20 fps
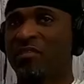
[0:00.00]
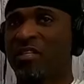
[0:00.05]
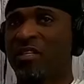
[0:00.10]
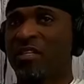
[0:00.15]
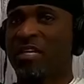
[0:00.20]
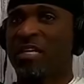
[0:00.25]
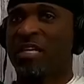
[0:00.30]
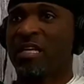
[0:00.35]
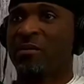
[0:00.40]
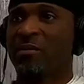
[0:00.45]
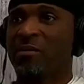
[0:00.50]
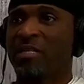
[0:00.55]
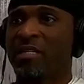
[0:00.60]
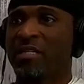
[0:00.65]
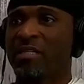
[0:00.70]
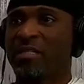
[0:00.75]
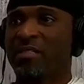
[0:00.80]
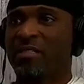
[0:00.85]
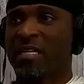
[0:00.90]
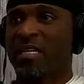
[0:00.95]
figure out how I'm gonna
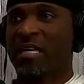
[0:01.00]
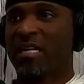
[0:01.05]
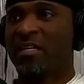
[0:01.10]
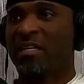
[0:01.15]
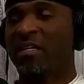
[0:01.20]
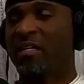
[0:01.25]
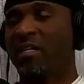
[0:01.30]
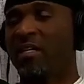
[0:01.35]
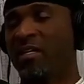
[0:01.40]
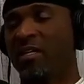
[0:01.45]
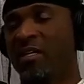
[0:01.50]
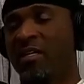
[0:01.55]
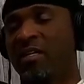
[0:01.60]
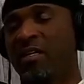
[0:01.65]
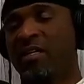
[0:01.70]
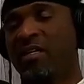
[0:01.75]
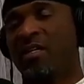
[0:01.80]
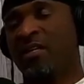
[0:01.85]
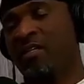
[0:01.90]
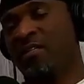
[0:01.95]
hit this guy.
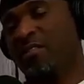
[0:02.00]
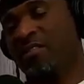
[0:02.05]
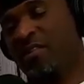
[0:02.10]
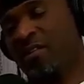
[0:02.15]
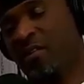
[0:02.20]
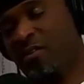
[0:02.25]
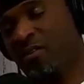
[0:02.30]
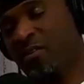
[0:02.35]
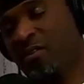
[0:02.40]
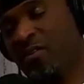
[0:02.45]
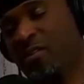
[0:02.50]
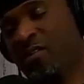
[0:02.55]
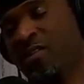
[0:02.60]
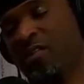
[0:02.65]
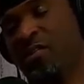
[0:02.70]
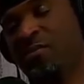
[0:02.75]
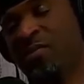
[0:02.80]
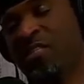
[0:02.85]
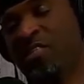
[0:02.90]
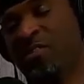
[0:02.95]
So
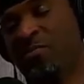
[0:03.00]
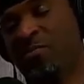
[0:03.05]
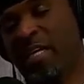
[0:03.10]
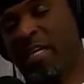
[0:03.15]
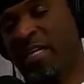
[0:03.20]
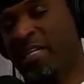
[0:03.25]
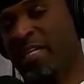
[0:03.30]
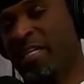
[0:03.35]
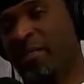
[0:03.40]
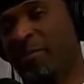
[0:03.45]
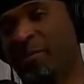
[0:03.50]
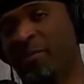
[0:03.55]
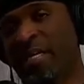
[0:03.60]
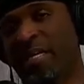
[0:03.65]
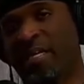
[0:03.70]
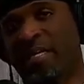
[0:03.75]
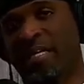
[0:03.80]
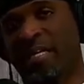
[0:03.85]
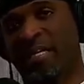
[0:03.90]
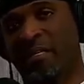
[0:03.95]
I mean, it's patty cake,
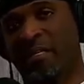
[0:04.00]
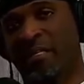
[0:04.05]
patty cake.